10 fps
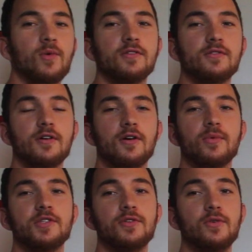I want to talk
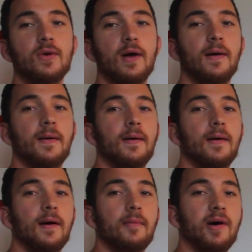with you
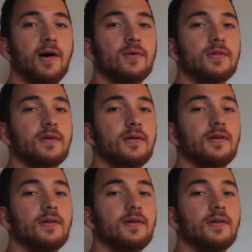about